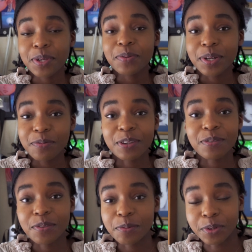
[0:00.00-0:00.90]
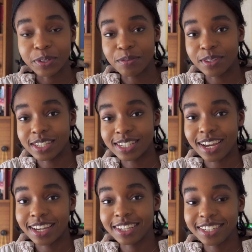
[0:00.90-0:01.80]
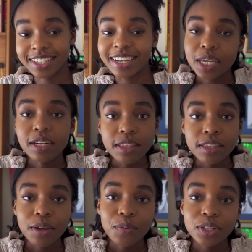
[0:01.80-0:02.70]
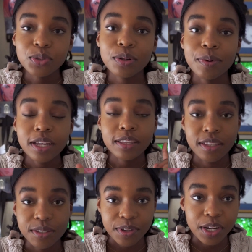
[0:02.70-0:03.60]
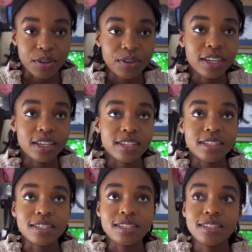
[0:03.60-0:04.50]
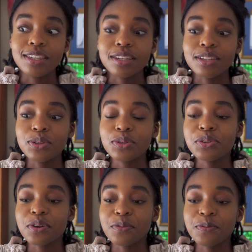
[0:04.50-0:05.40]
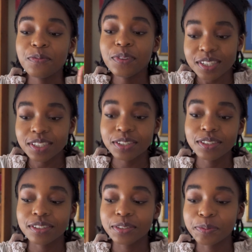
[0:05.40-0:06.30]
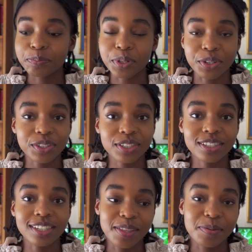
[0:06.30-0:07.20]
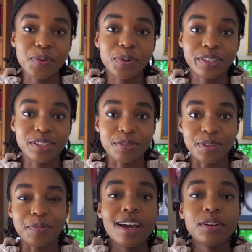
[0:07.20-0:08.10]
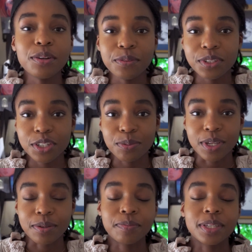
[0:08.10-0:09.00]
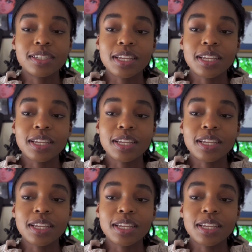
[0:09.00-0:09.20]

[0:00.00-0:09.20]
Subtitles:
be one of my favorite books of this entire year. Another thing I want to talk about in this video is the use of physical books and the importance of them. I don't know if it's just me, but